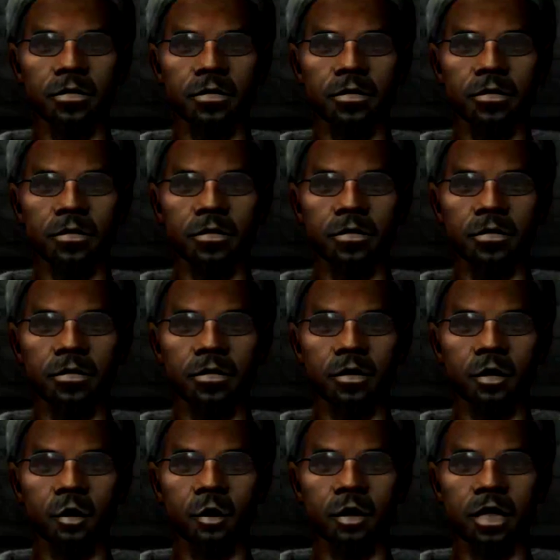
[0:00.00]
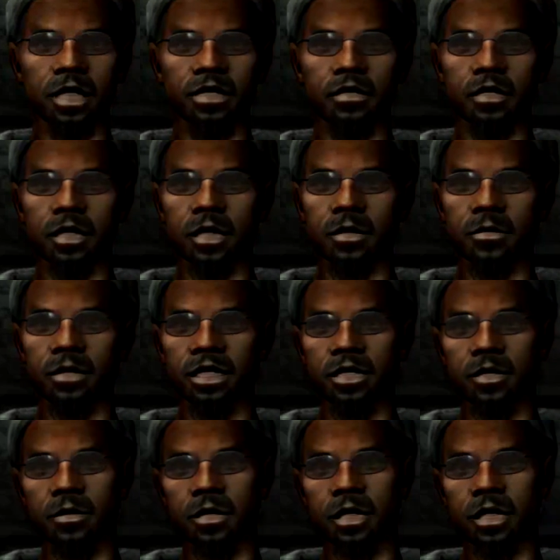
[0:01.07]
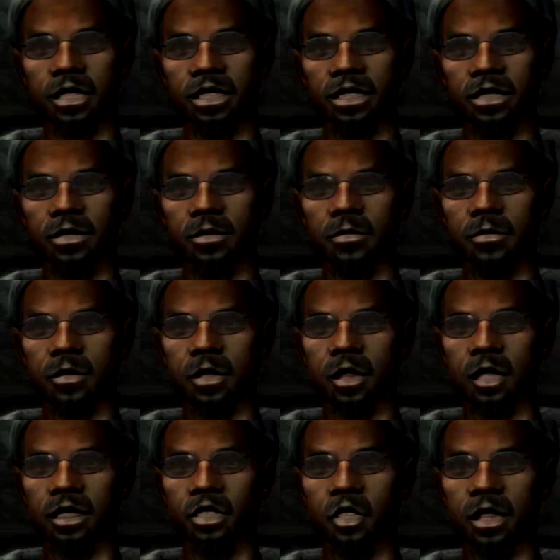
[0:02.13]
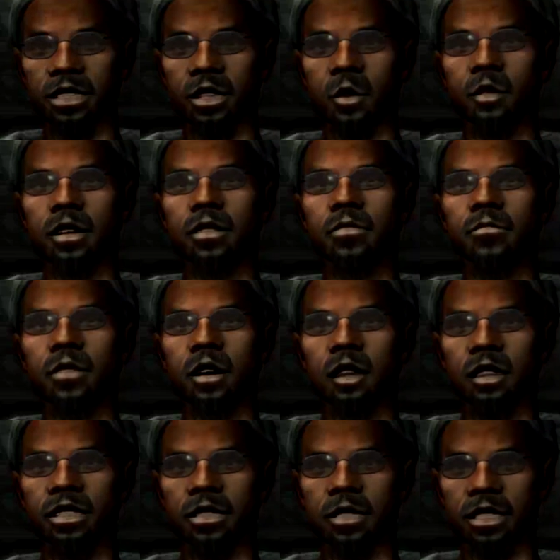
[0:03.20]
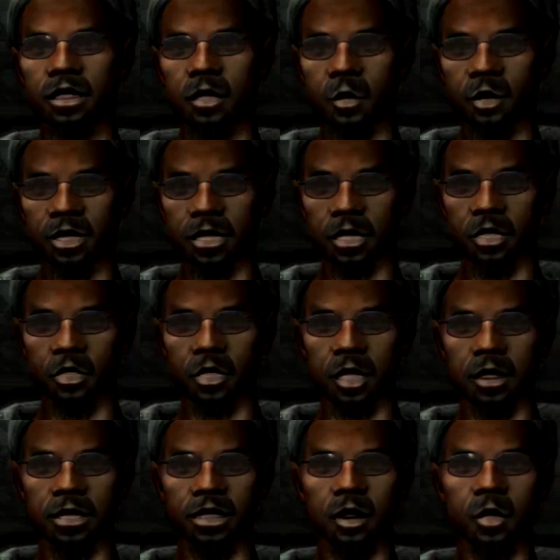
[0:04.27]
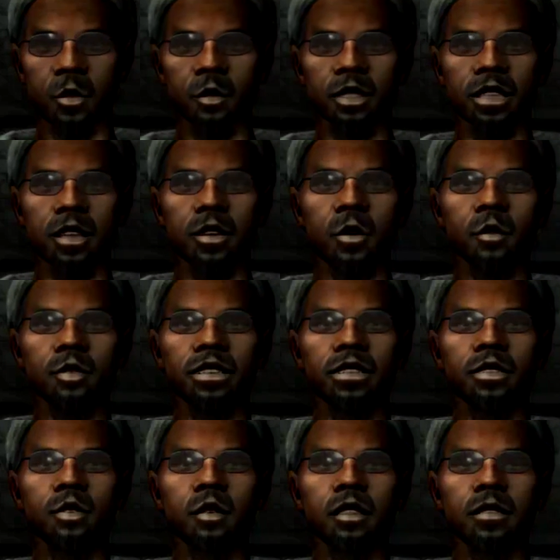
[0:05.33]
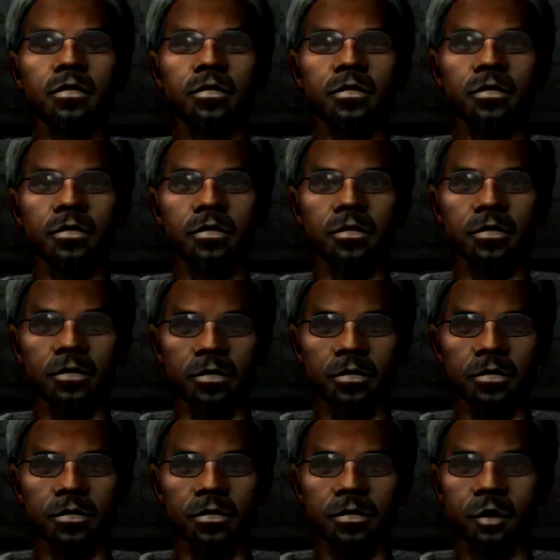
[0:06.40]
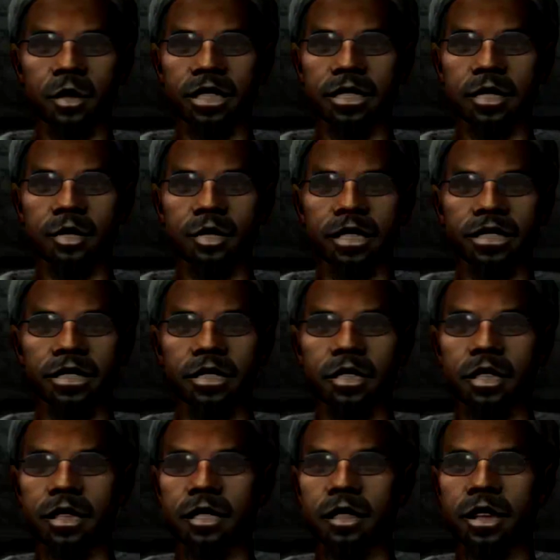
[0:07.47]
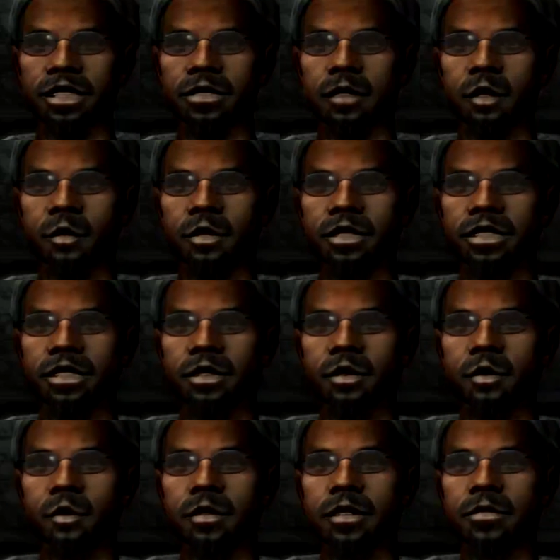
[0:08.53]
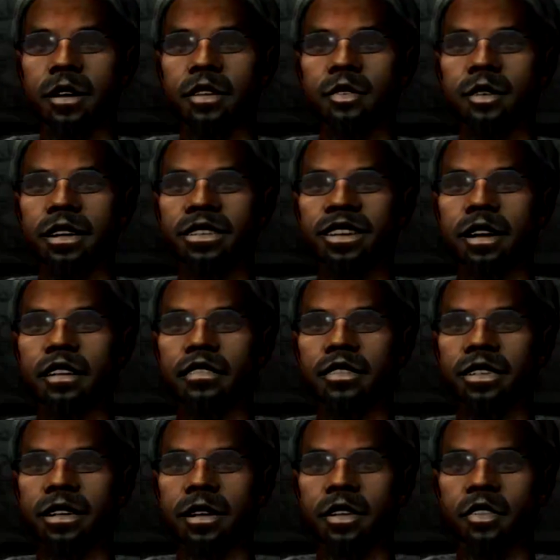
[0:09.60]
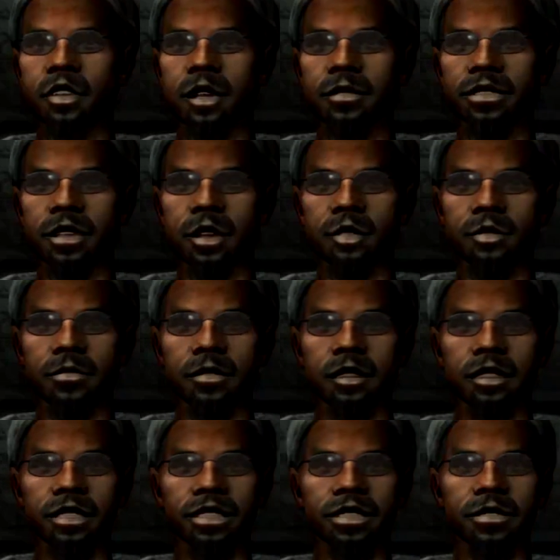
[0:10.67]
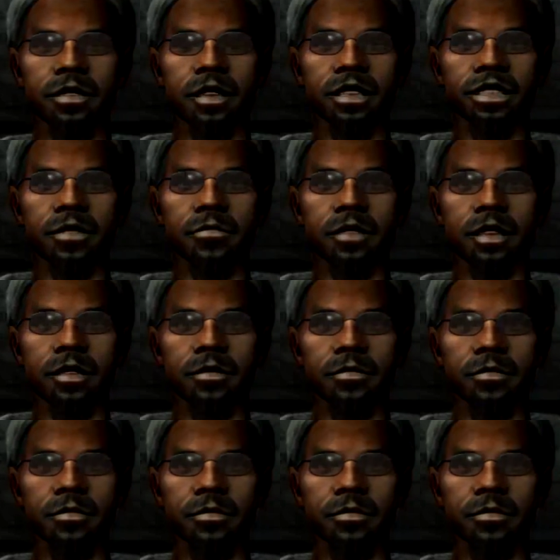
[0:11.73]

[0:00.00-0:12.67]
No. You want to find your dad, and, and it just, just so, happens, happens his, his location, is known to yours truly. He was here at Galaxy News. Just we had a great conversation. He's a real stand-up guy.